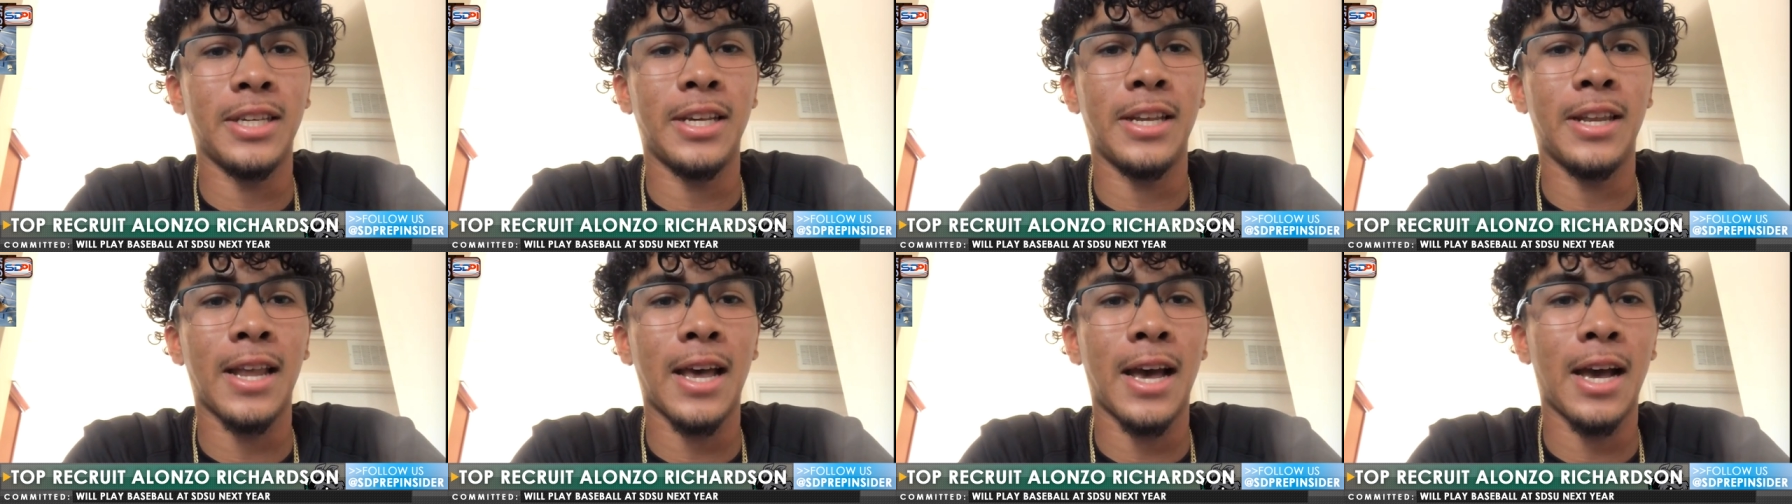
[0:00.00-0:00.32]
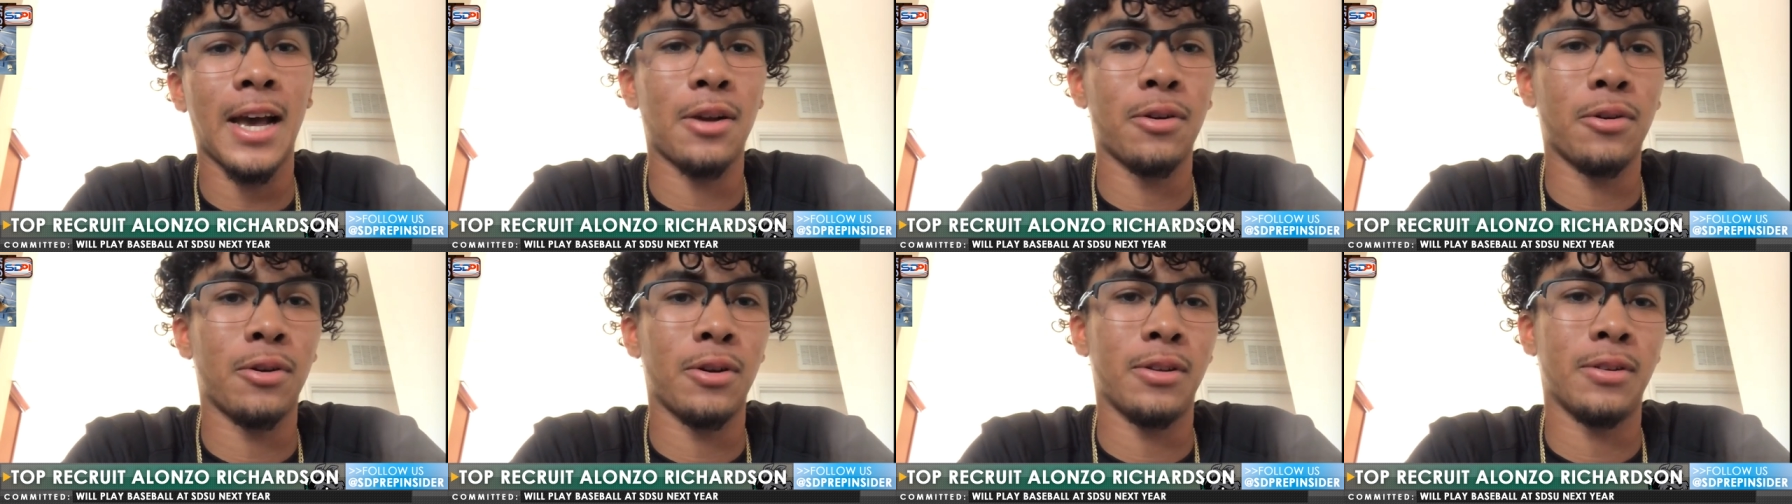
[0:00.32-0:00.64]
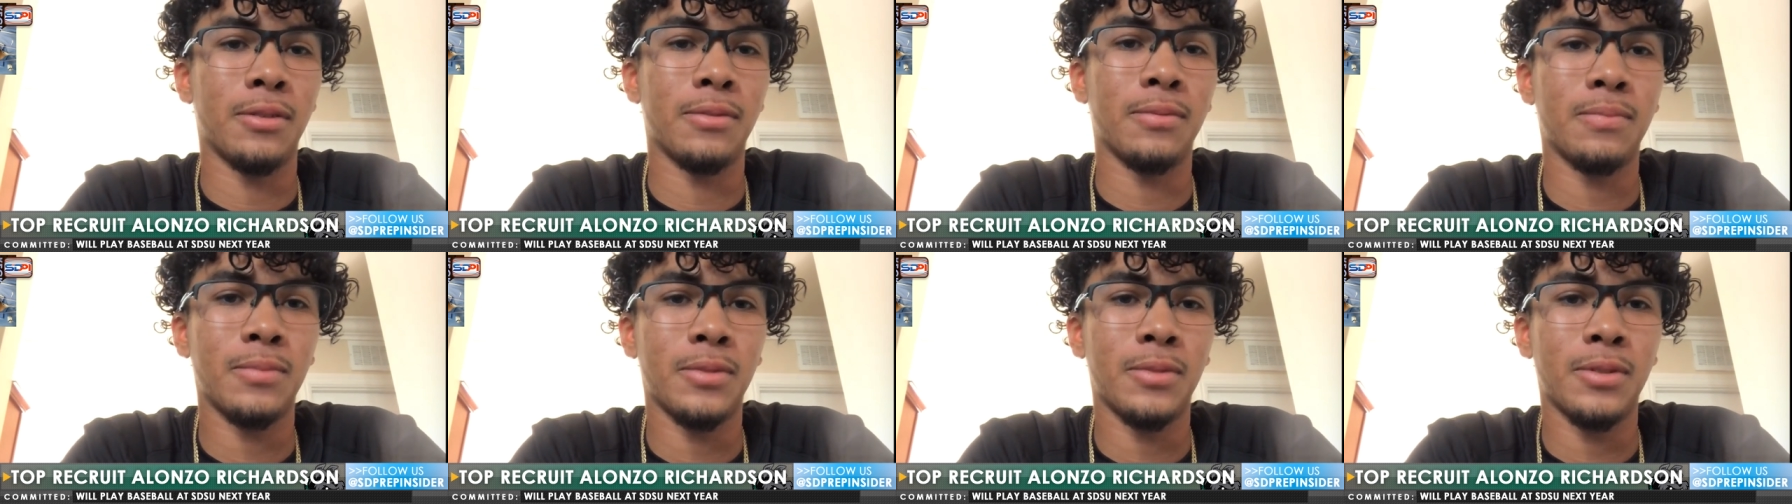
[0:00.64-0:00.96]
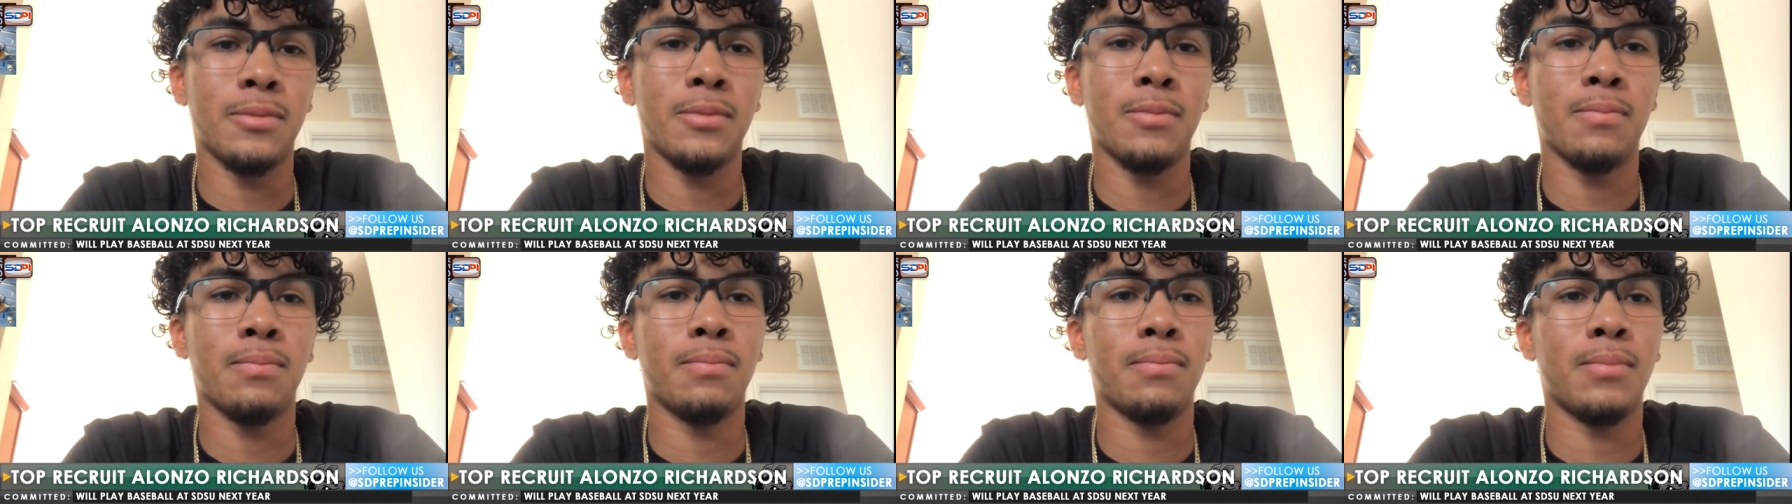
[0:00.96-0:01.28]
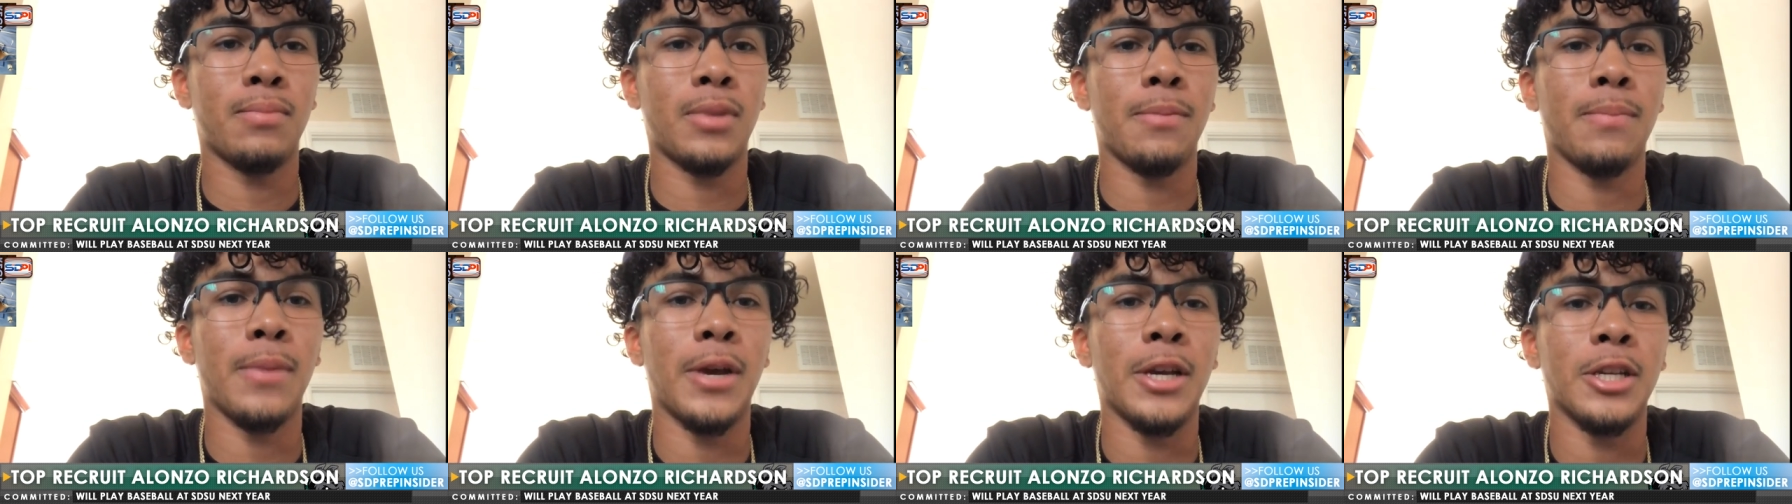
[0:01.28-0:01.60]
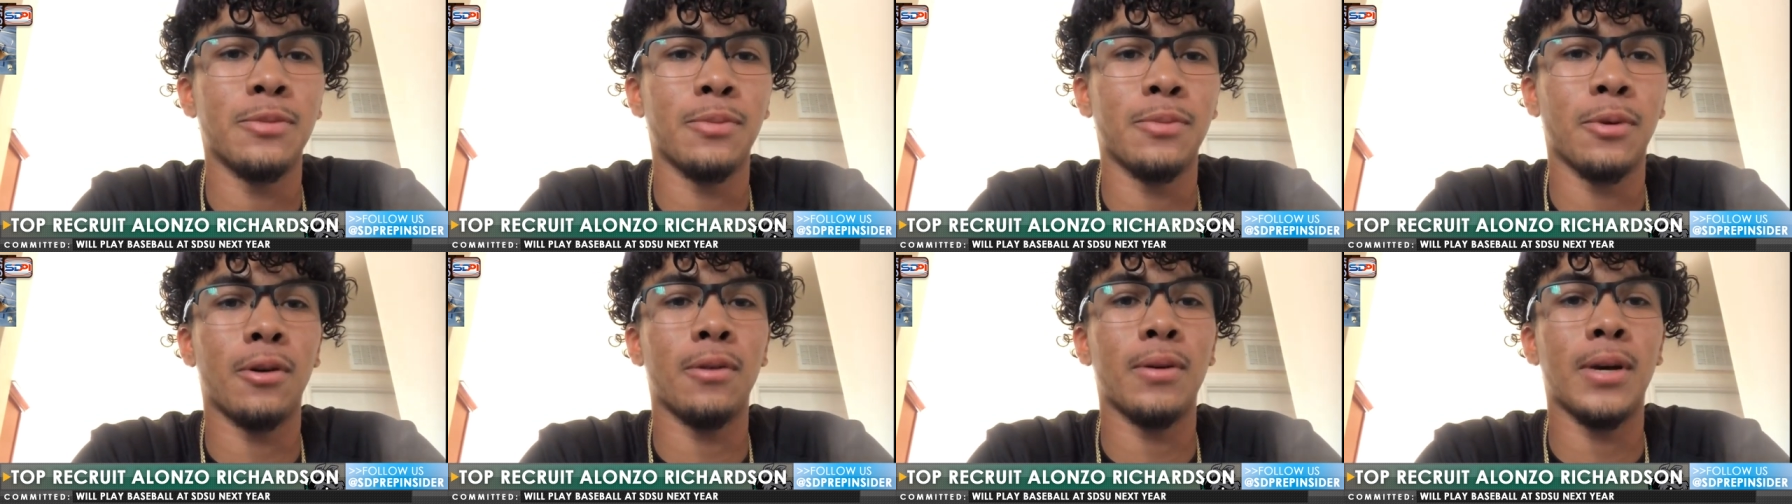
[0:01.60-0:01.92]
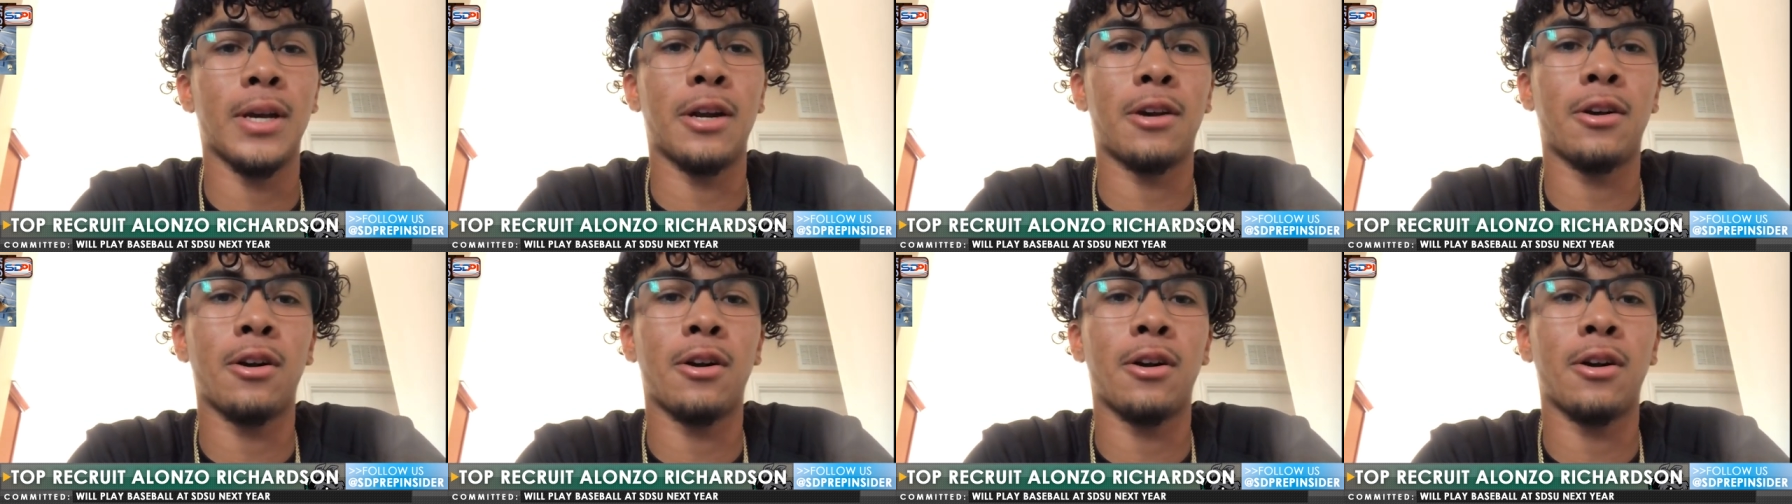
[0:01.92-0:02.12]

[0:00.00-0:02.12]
seeing that going play baseball at